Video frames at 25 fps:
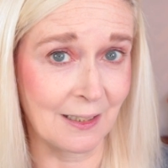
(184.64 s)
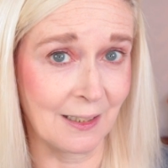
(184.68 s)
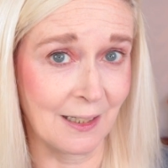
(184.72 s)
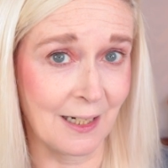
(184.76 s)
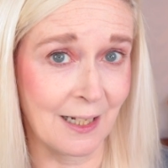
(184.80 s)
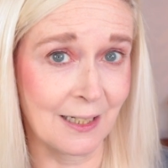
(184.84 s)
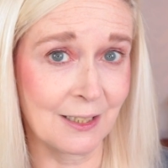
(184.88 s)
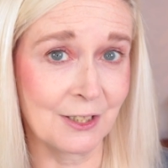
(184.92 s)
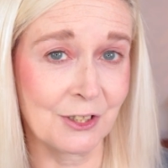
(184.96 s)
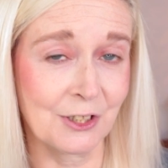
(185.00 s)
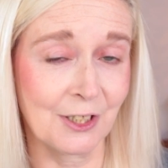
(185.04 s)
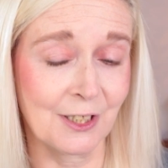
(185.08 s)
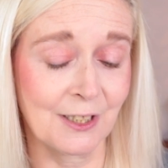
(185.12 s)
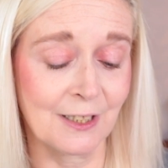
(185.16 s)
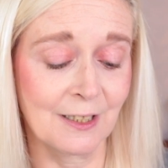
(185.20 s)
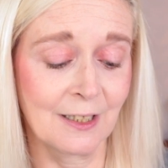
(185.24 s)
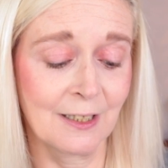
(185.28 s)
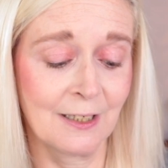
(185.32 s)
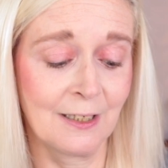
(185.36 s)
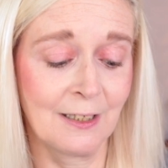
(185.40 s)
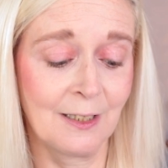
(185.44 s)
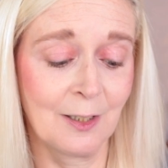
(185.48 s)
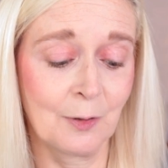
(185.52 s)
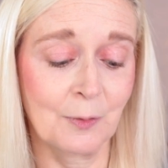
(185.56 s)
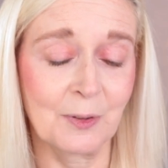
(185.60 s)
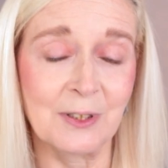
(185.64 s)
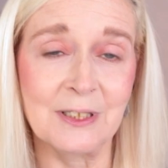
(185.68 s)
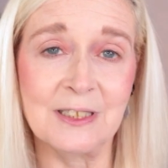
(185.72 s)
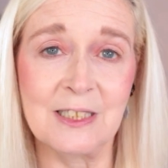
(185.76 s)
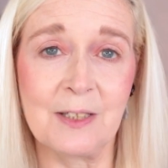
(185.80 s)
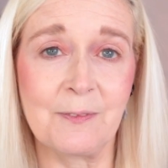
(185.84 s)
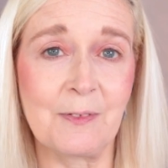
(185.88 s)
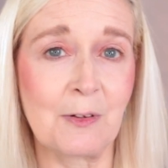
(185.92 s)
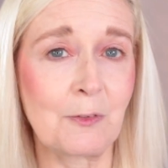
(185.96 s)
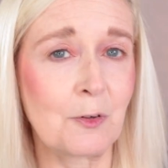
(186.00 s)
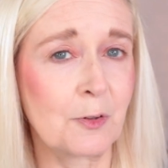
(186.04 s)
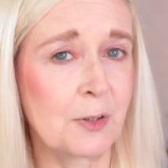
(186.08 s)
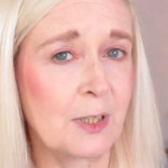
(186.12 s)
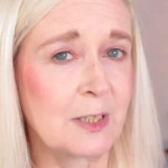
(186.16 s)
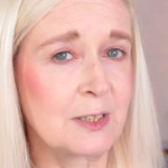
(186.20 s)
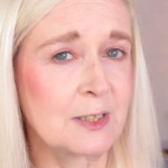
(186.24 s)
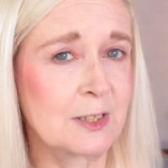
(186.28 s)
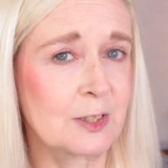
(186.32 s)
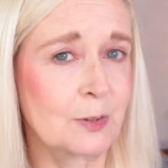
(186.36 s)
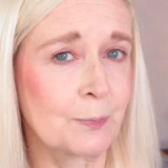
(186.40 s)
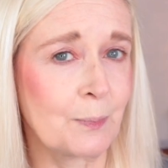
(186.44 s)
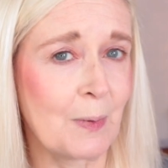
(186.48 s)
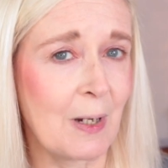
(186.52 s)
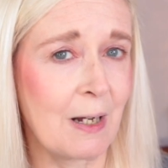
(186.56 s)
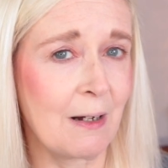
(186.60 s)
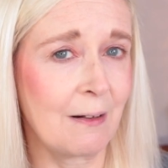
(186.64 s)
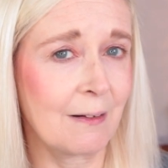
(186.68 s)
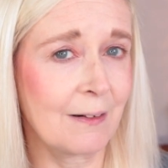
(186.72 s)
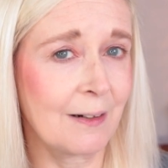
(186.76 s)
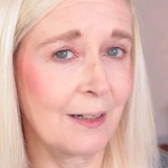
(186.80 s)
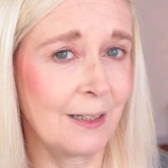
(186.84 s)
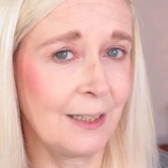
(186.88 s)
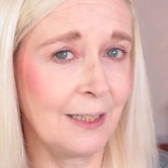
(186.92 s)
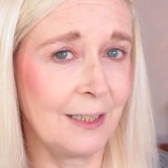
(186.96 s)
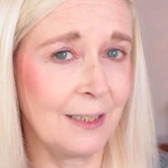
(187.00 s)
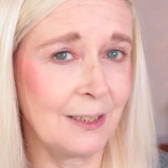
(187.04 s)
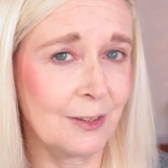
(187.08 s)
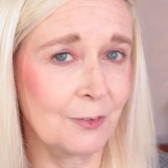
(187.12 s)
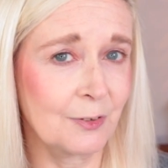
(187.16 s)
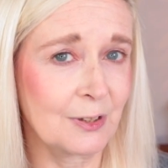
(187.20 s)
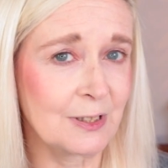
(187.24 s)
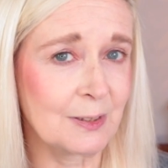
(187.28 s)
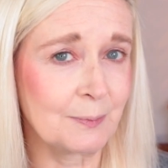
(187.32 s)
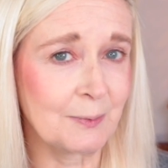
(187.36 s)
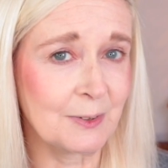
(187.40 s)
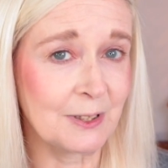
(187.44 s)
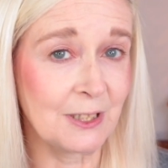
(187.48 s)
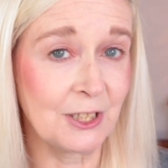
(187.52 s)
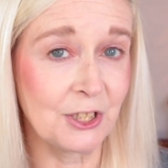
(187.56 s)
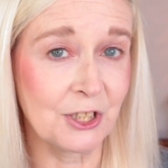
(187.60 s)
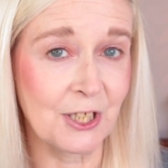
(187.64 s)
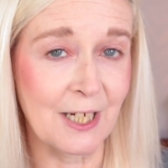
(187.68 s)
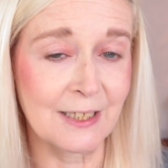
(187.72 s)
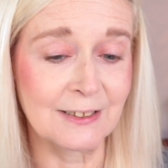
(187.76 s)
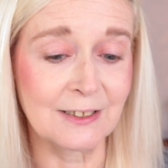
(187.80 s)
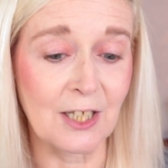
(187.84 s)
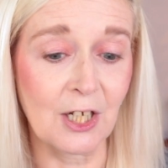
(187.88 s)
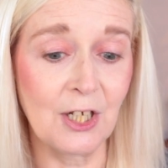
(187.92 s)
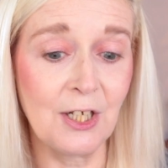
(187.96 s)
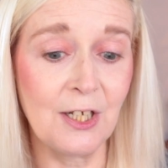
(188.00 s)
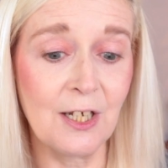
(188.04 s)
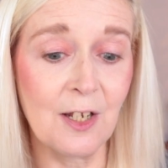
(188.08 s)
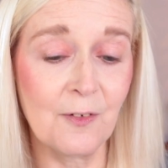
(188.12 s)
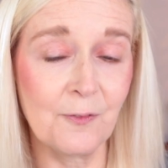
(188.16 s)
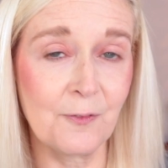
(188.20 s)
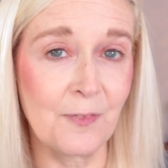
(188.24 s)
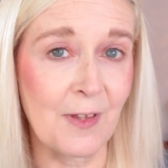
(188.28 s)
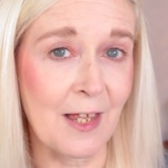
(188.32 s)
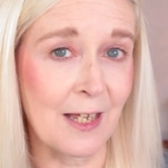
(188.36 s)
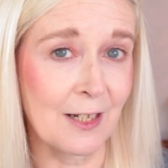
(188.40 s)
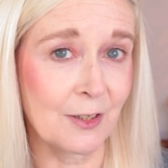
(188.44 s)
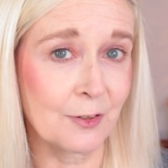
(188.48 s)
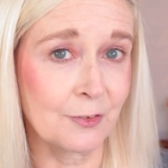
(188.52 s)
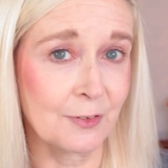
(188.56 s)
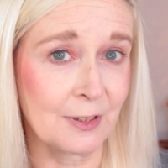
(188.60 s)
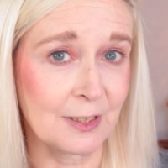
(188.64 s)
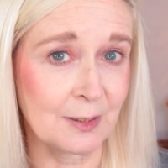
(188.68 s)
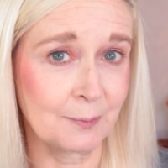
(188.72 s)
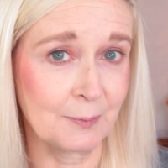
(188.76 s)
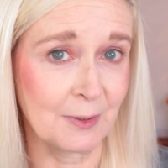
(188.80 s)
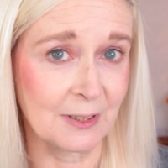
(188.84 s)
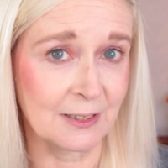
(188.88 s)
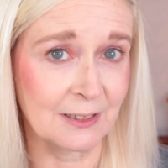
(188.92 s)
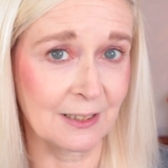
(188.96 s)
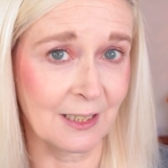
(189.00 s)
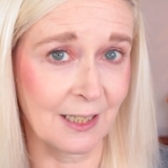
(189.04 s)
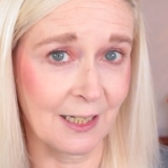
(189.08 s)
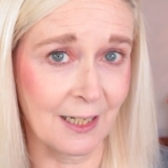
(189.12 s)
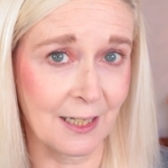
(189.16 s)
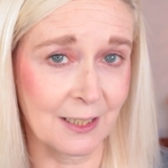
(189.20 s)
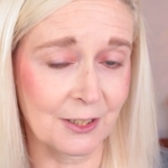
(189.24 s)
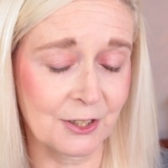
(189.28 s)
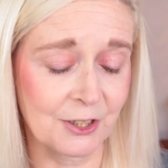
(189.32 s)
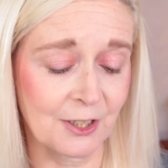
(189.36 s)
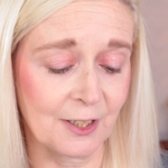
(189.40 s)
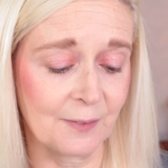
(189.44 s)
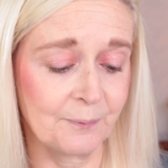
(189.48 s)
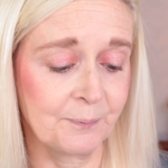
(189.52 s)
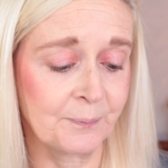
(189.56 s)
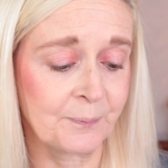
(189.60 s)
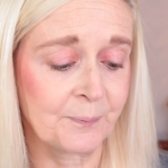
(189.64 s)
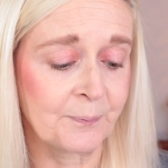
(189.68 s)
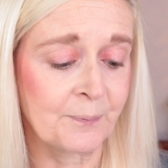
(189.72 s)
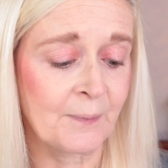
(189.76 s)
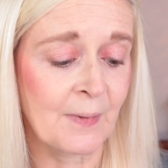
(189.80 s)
collection. I want to see if they've got those sparkly Christmassy shades. I love their Christmas collection.